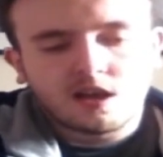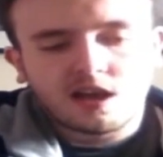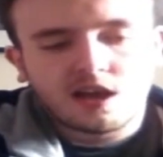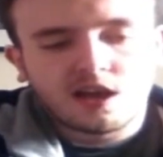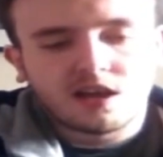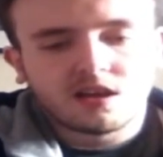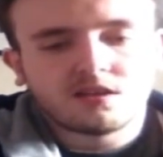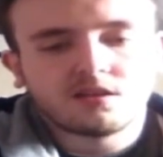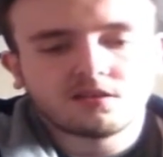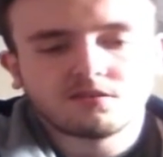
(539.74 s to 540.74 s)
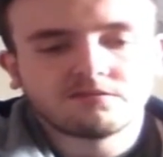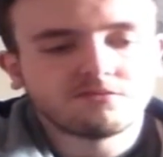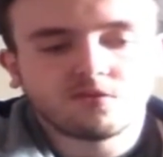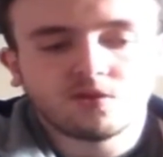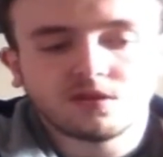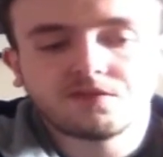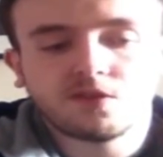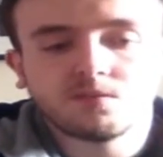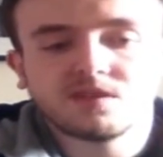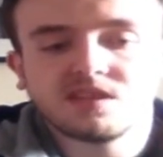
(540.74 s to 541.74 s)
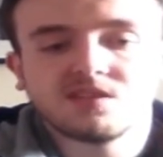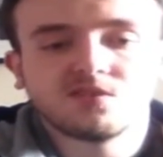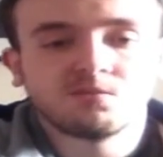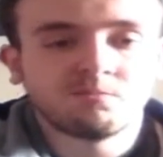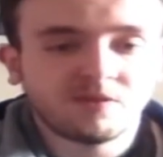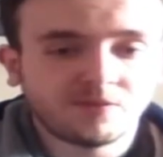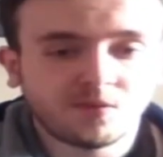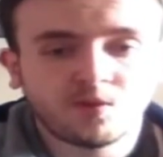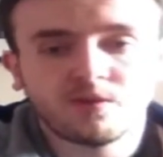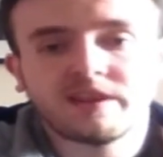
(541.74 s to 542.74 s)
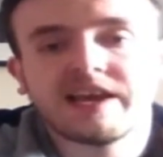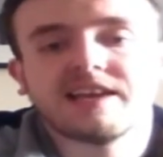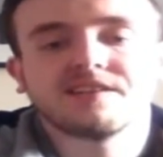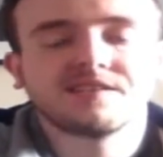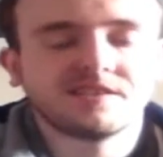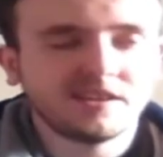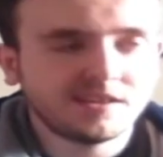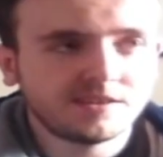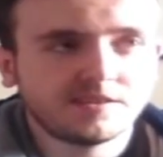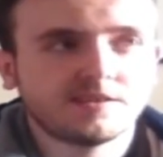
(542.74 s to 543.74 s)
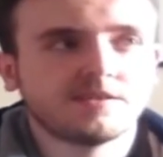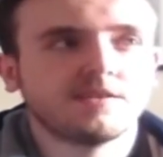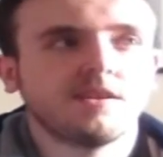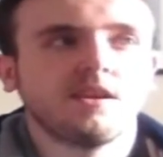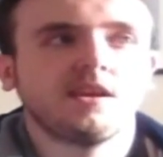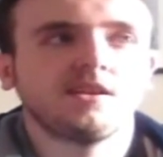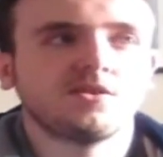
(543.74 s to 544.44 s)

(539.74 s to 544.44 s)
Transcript: all the films that he's done before that and since, he's